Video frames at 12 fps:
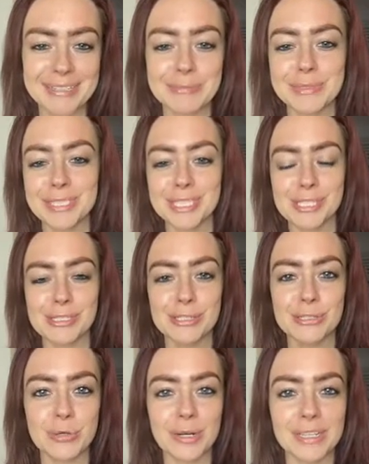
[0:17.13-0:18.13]
It'll be just a
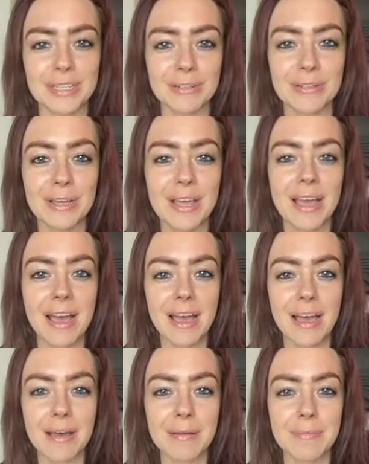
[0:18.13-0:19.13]
short little
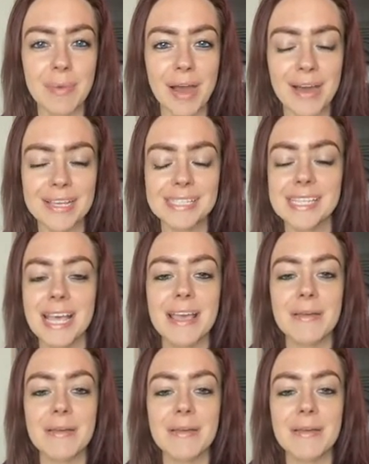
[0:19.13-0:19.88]
pause.